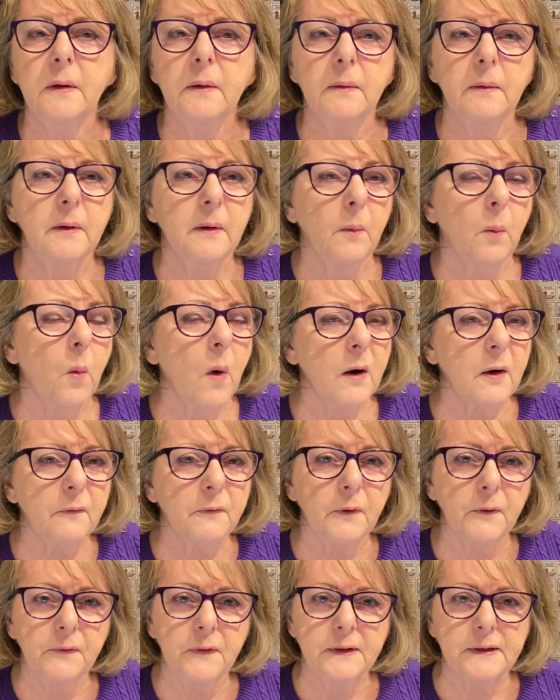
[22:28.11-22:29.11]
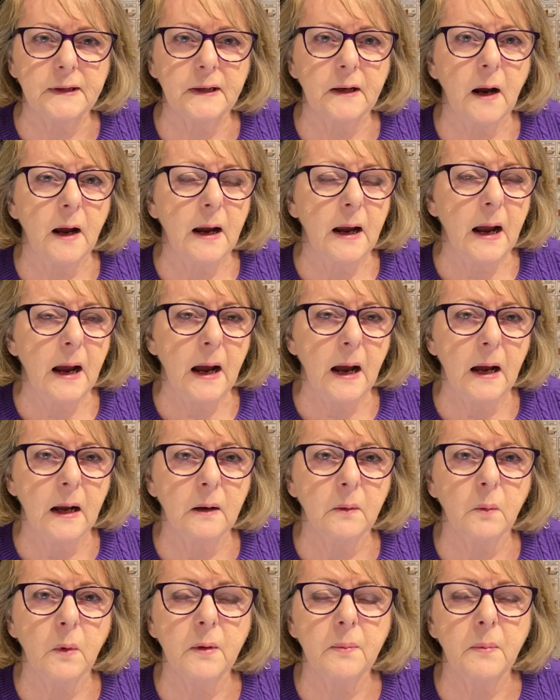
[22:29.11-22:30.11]
the wonderful visit I had
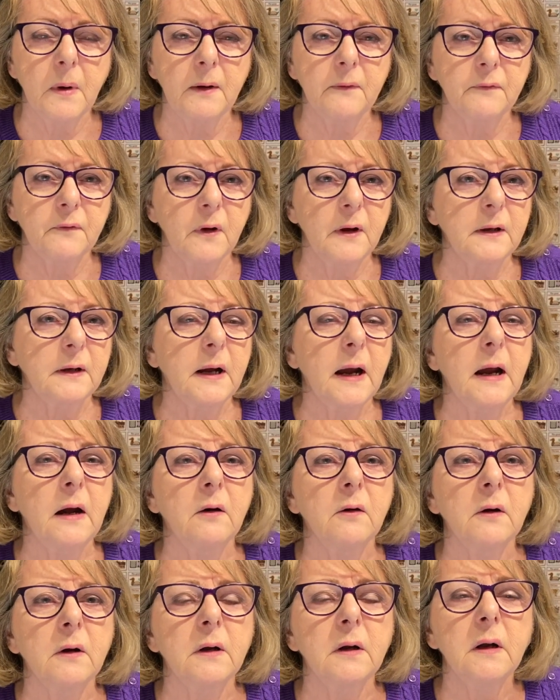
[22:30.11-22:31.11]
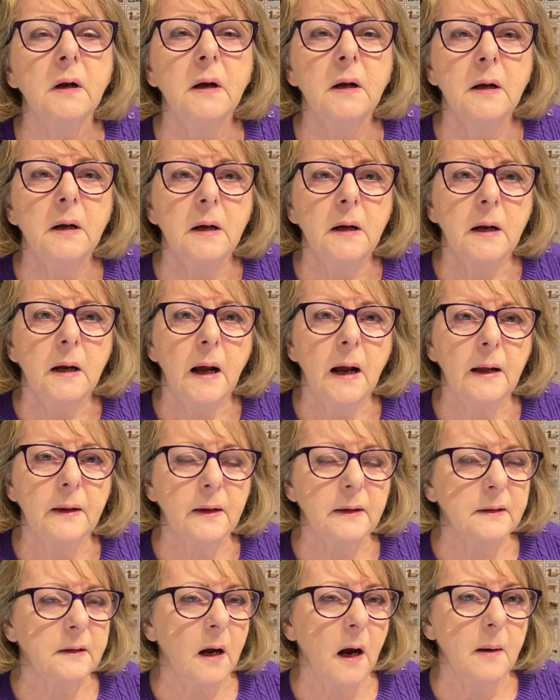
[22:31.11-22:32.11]
with my friend Karen and the
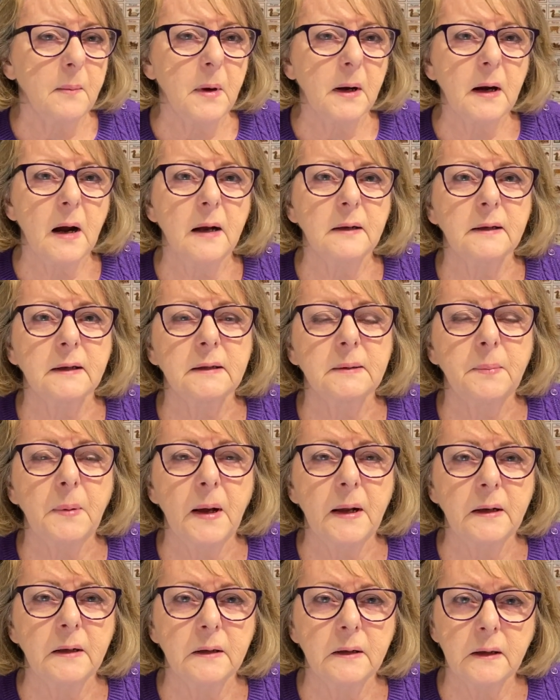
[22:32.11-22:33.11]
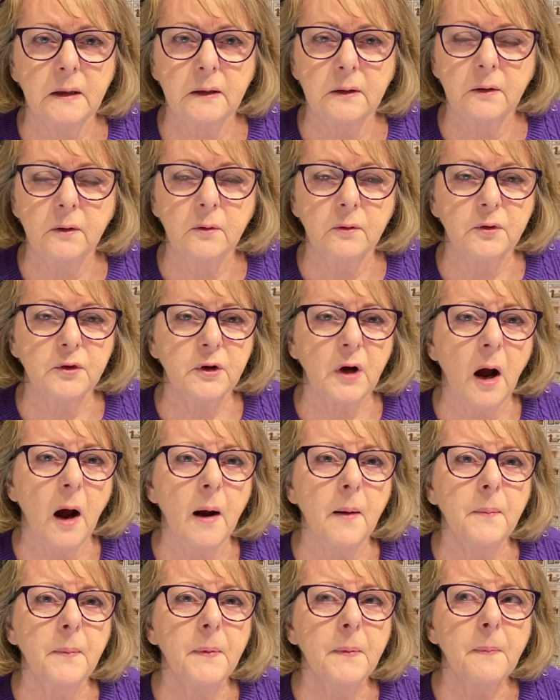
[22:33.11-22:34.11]
time I got to spend in her
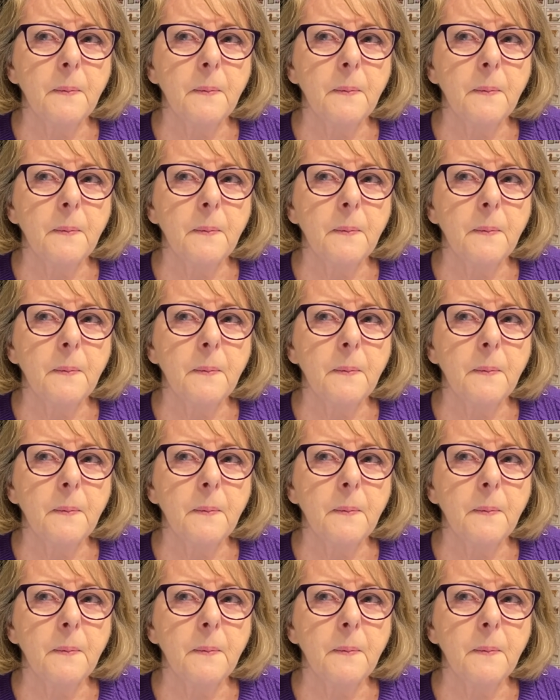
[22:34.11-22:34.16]
shop.